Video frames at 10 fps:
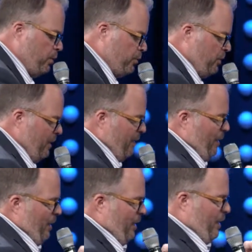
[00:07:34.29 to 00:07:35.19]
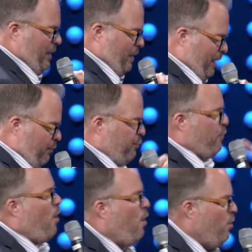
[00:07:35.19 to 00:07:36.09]
was uh, uh
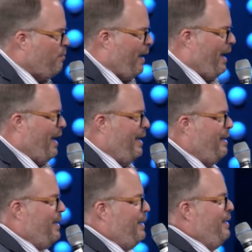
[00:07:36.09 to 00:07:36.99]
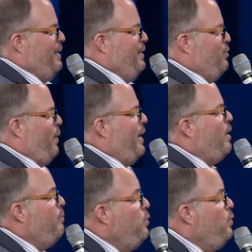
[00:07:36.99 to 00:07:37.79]
enthralled by uh, Dwight L.